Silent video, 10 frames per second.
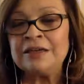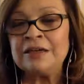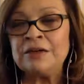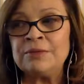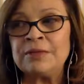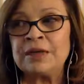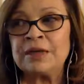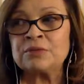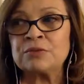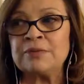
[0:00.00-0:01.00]
because
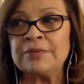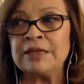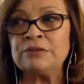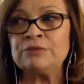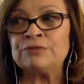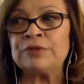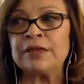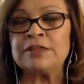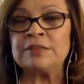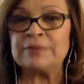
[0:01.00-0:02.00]
what I began to find
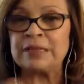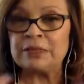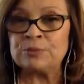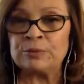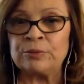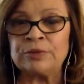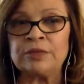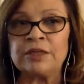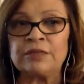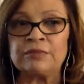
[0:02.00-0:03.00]
as I began to promote the
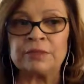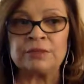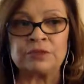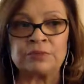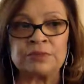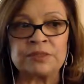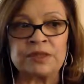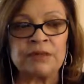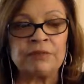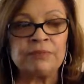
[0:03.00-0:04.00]
idea of mentorship is that
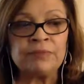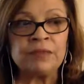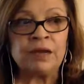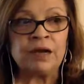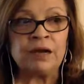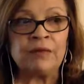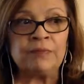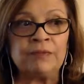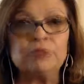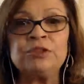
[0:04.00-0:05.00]

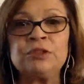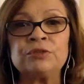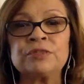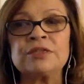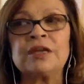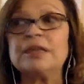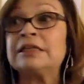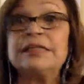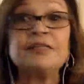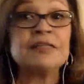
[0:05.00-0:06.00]
new teachers would say,
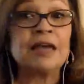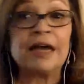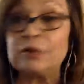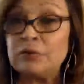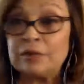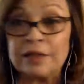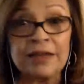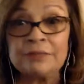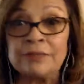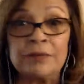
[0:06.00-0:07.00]
Lisa, I don't
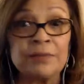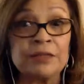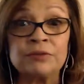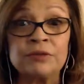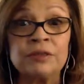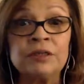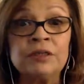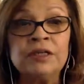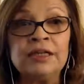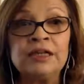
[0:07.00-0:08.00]
like my mentor.
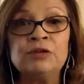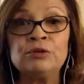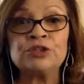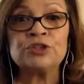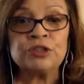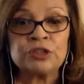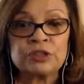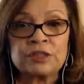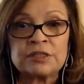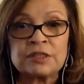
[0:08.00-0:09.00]
He or she just
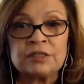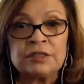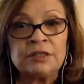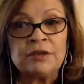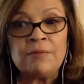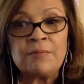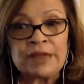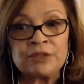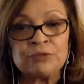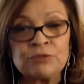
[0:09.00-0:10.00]
doesn't
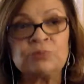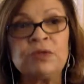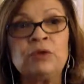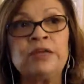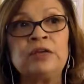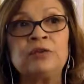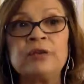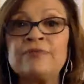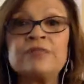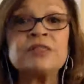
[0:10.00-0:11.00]
match with me, or they don't have
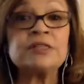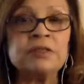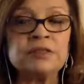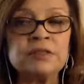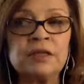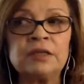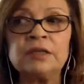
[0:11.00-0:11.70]
the skills that I need.